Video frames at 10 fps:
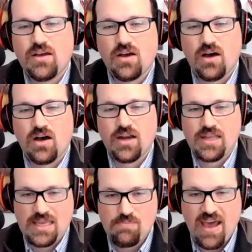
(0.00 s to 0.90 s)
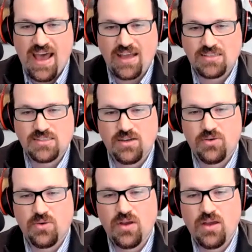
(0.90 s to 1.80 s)
on impact.
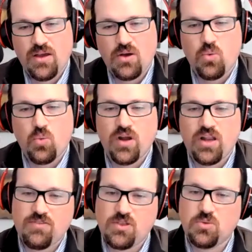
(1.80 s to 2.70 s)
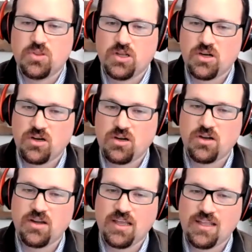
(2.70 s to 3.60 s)
So what have you
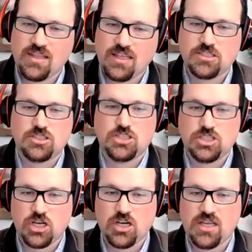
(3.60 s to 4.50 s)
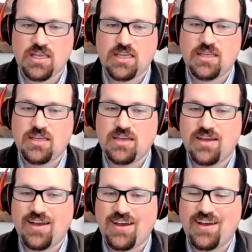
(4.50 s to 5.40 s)
learned in this journey
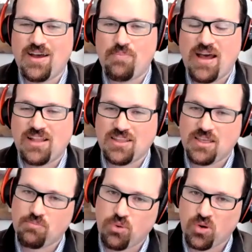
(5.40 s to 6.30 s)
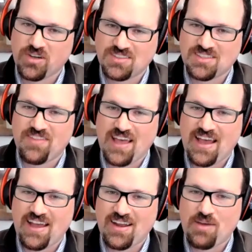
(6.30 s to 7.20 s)
about the importance of
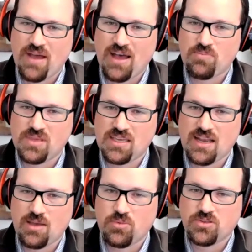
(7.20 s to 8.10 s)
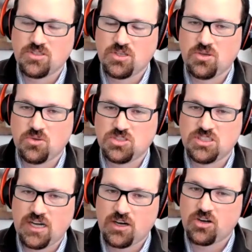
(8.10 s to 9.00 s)
that, about being able to
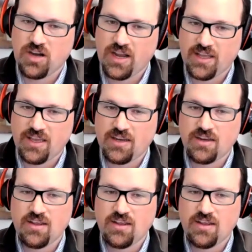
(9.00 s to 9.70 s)
share credit